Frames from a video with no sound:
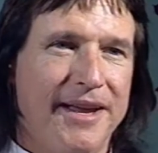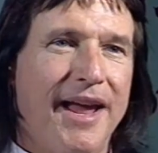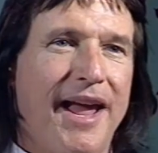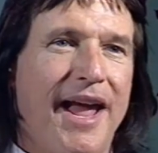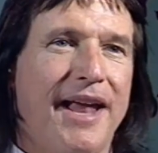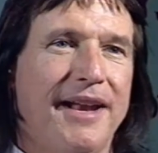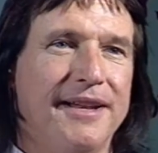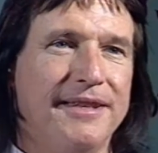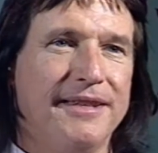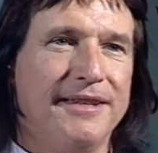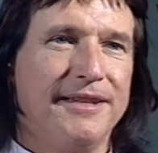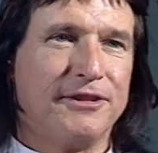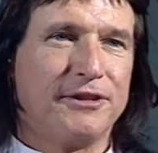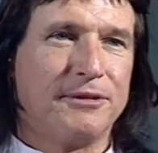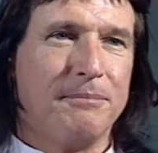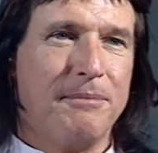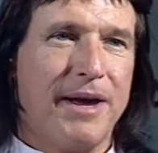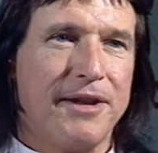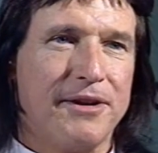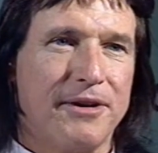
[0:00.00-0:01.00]
And in this
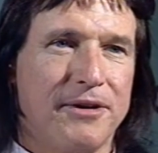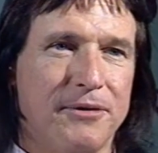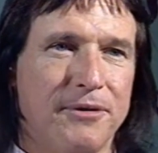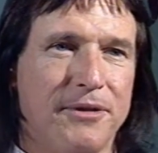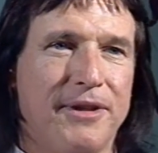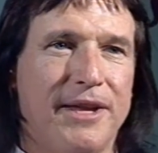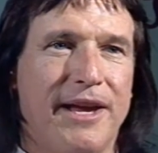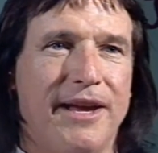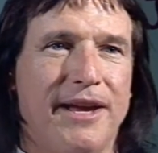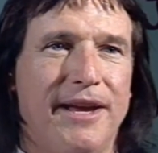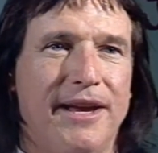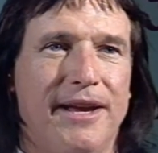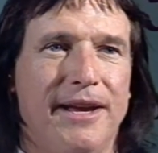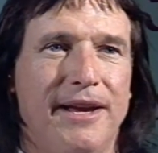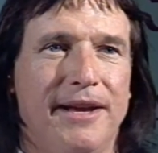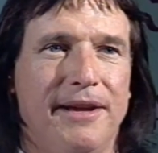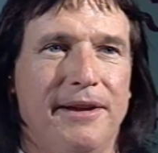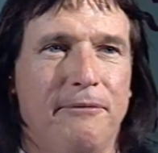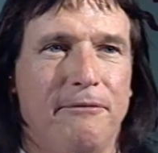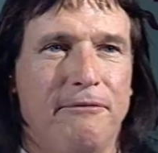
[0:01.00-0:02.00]
meadow,
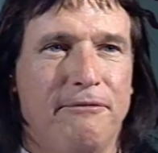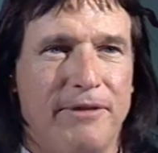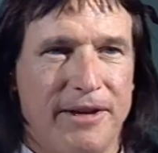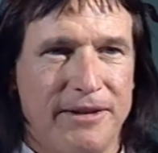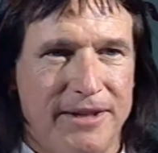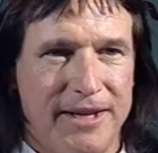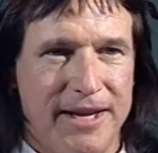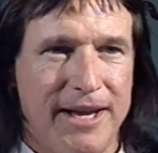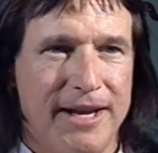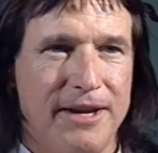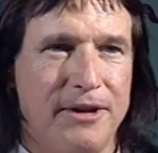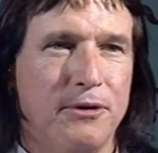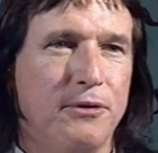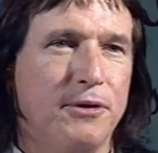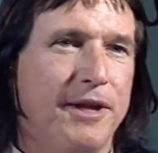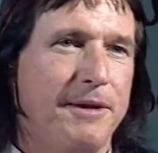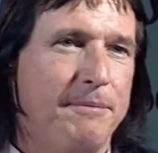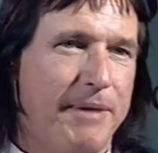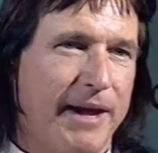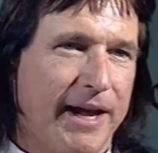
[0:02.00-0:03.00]
they fed the eagle,
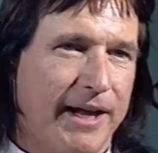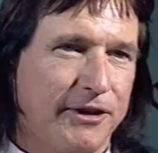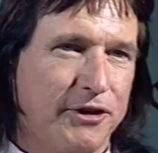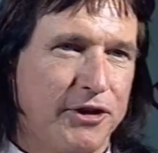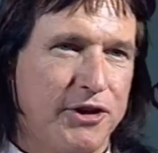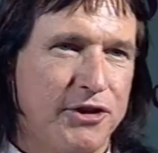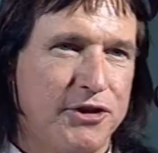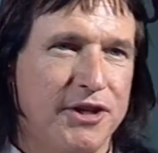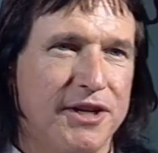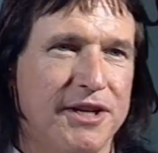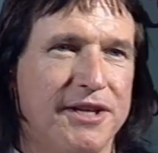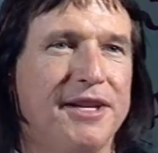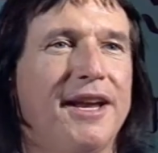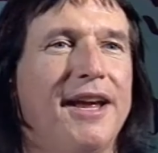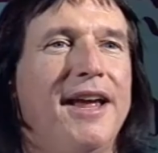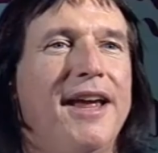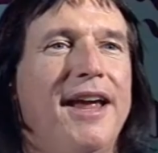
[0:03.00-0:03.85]
they bandaged it,